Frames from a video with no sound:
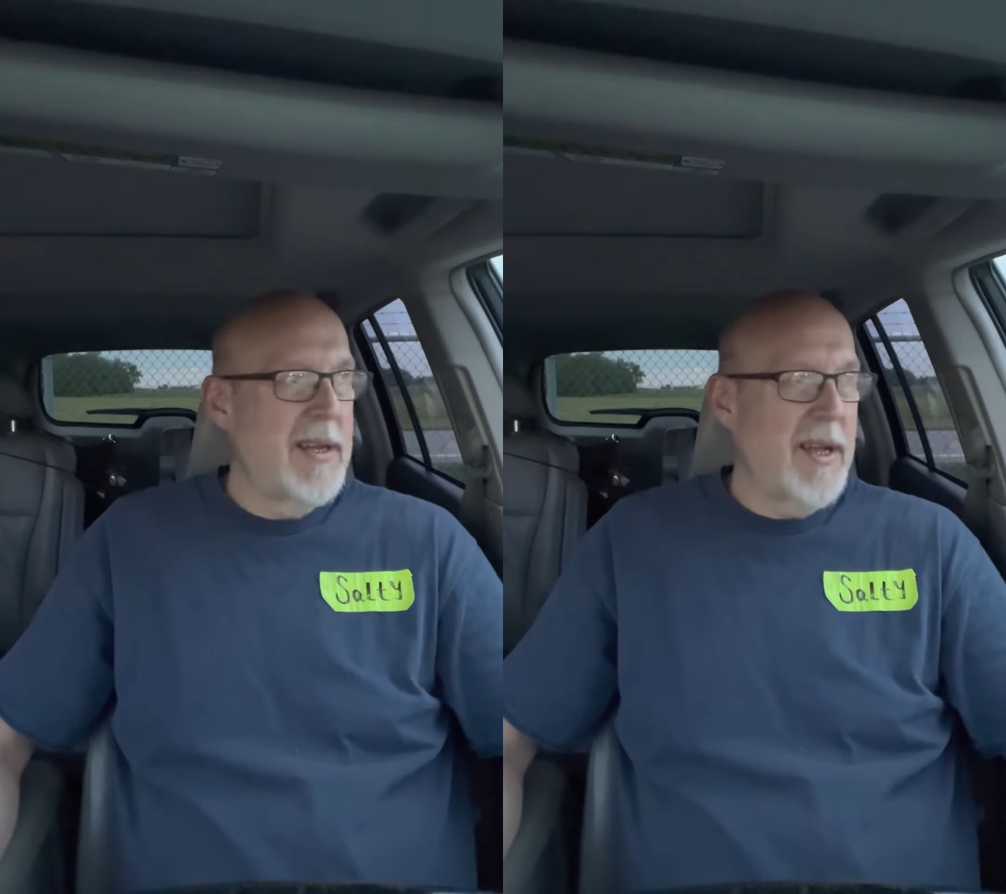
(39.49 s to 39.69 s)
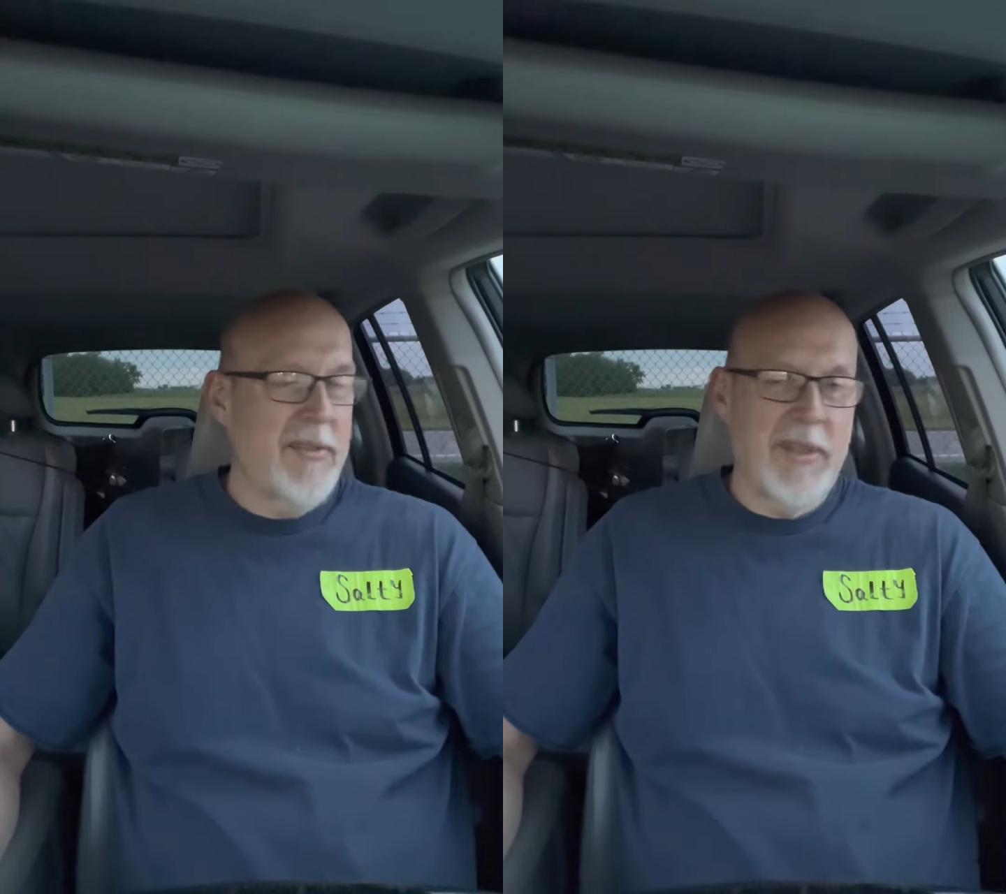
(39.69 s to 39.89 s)

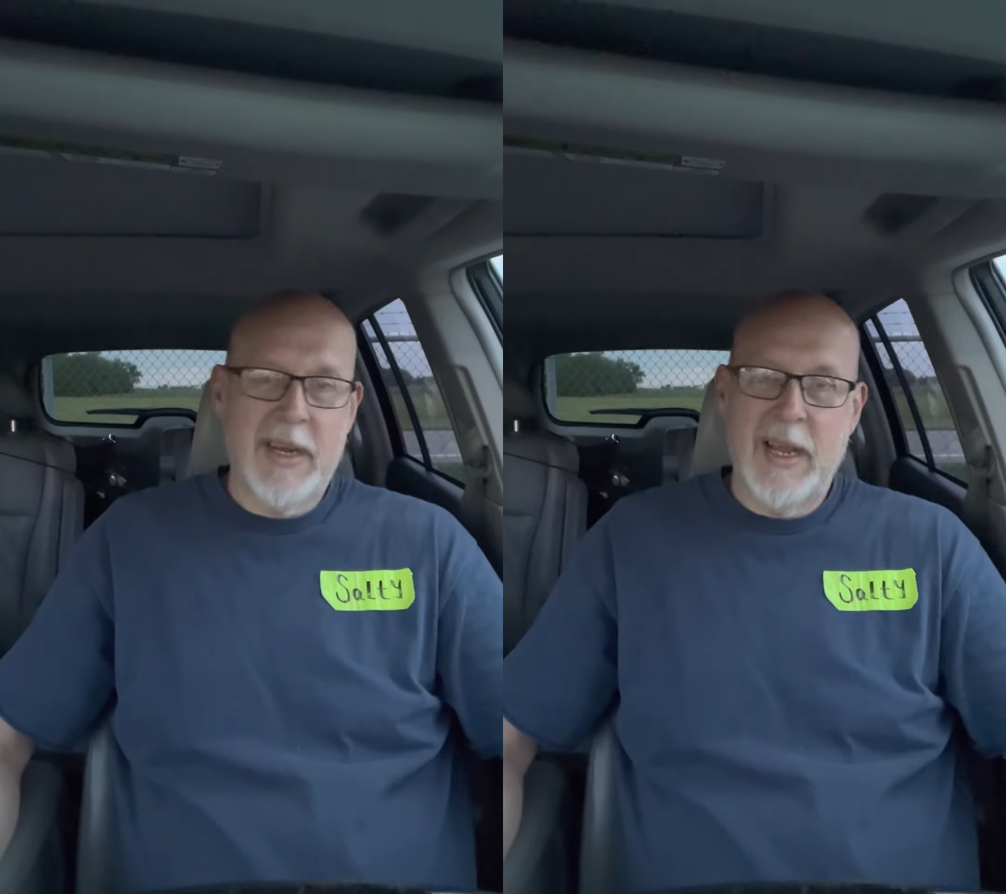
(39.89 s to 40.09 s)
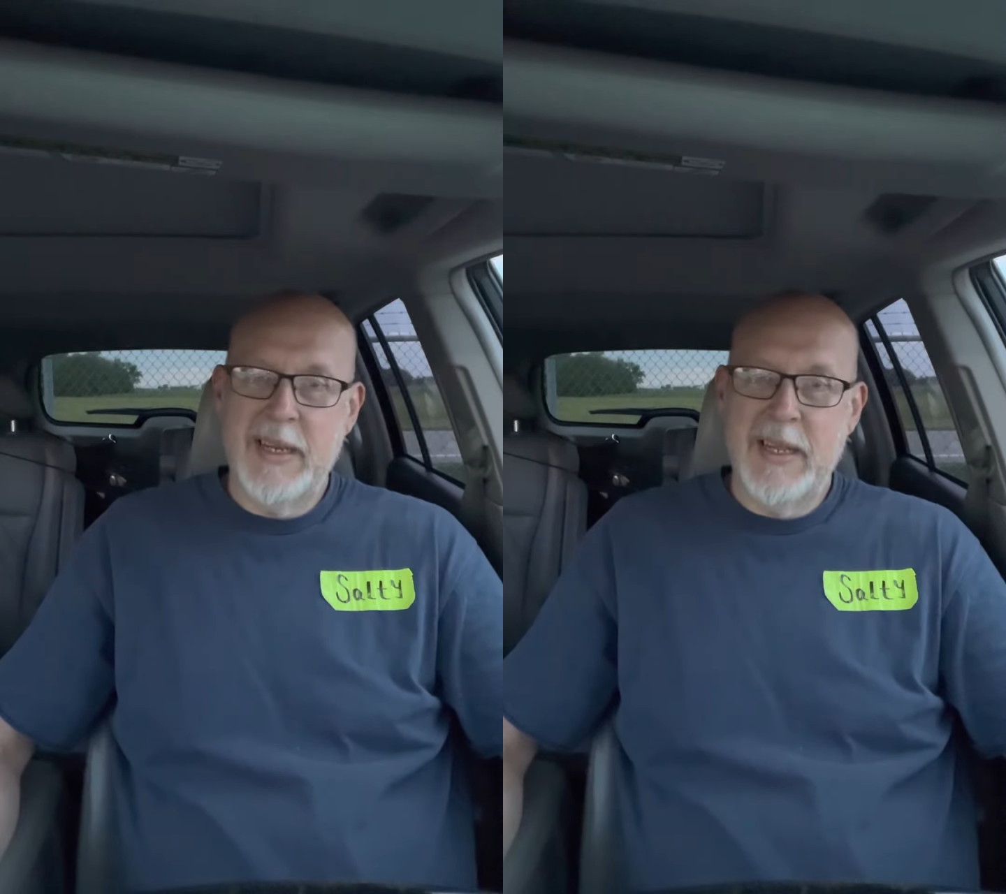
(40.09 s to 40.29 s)
I think
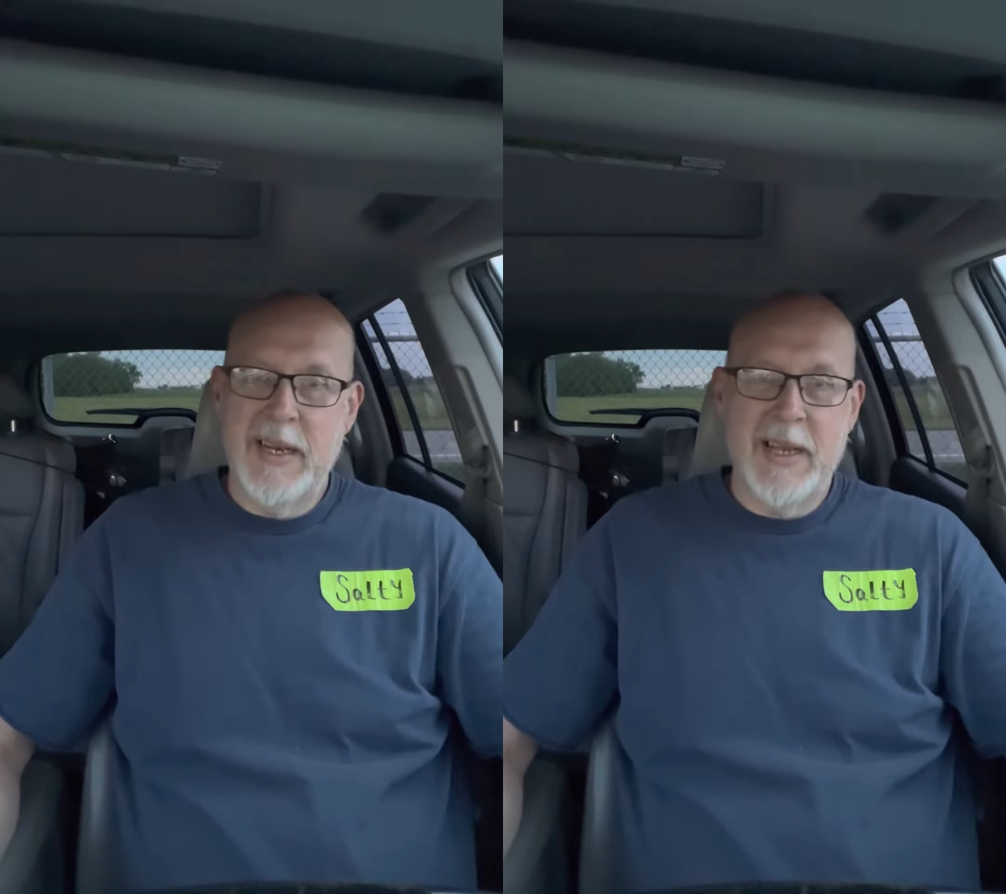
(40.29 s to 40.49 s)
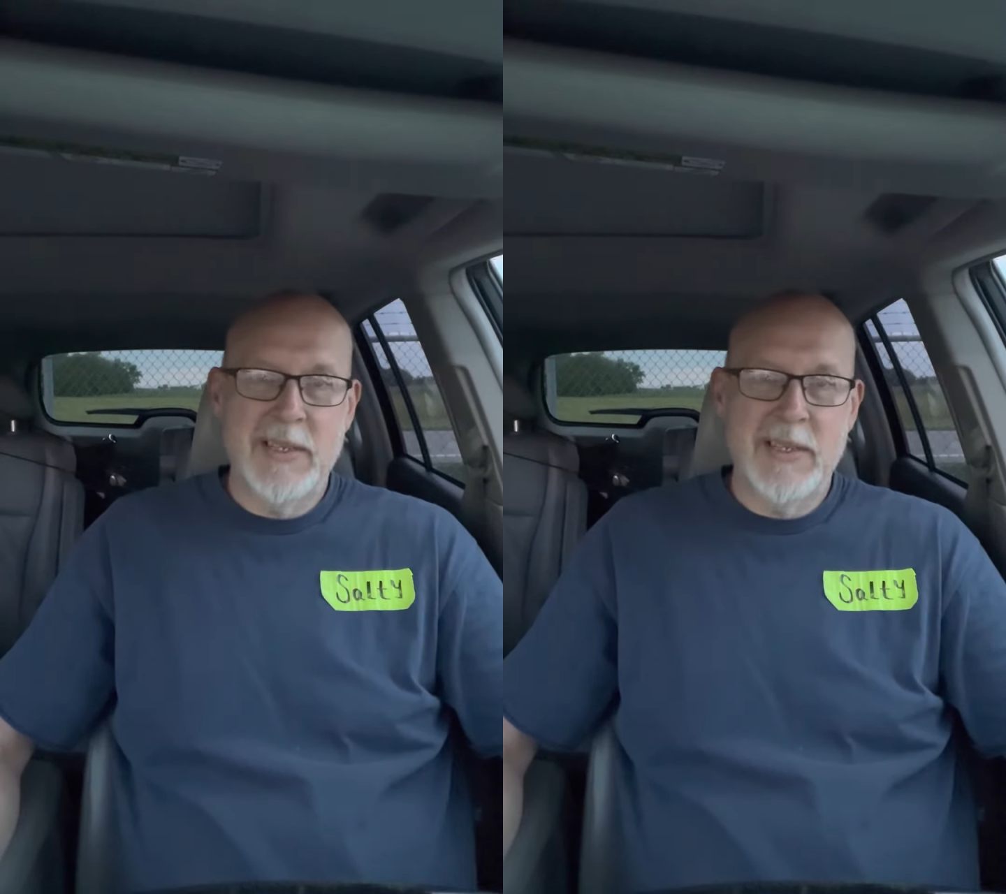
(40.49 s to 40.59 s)
I did like